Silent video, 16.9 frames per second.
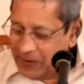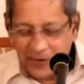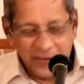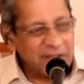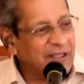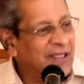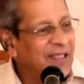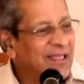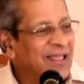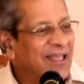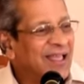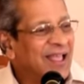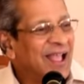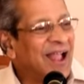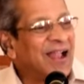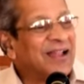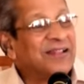Okay.
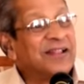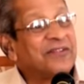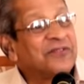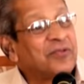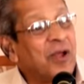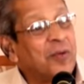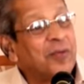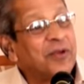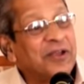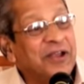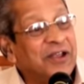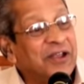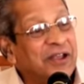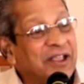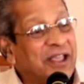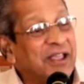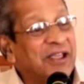And then Swami
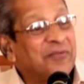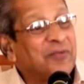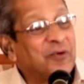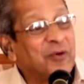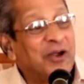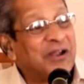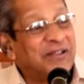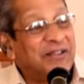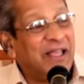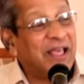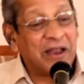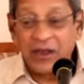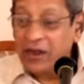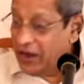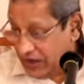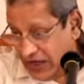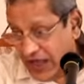didn't keep quiet
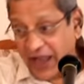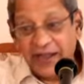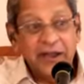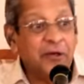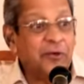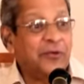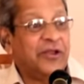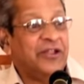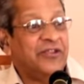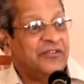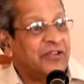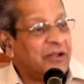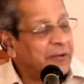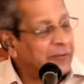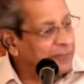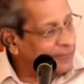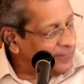there. Lie down, he
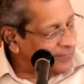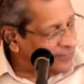said.